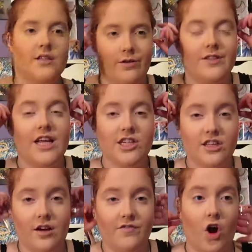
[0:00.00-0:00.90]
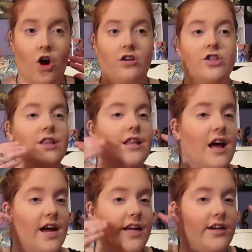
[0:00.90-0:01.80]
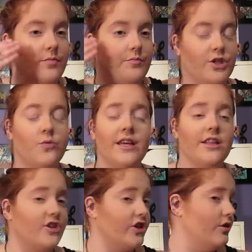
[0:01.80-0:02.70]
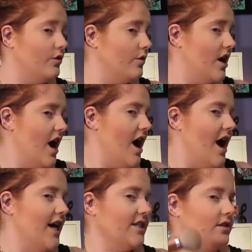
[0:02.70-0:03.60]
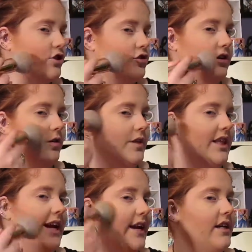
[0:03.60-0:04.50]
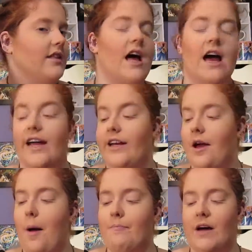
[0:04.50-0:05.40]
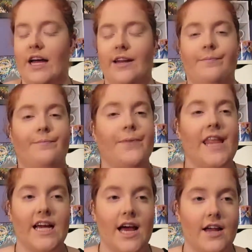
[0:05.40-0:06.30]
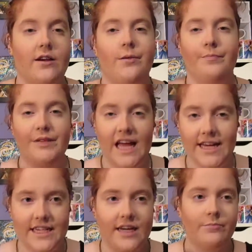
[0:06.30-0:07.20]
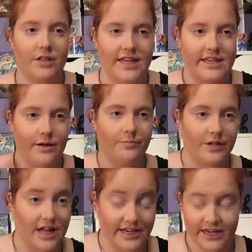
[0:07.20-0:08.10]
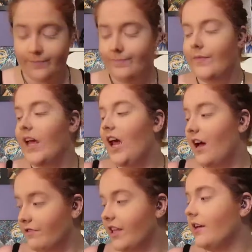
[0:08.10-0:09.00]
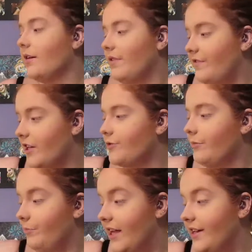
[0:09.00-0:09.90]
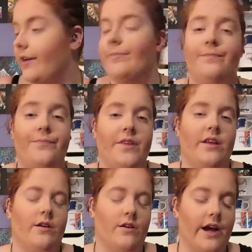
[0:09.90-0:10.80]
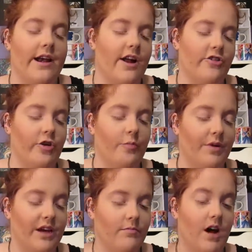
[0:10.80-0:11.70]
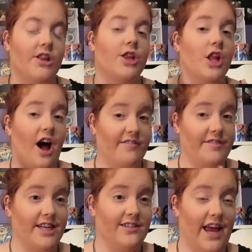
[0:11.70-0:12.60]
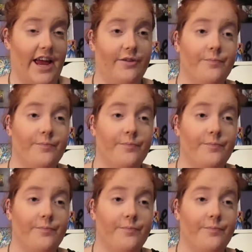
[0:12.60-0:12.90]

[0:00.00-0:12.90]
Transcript: Less of a harsh line between the two. I still struggle with getting a line, but again, blending, blending, blending. Everything can be fixed with blending. Okay, not true, but a lot of things can.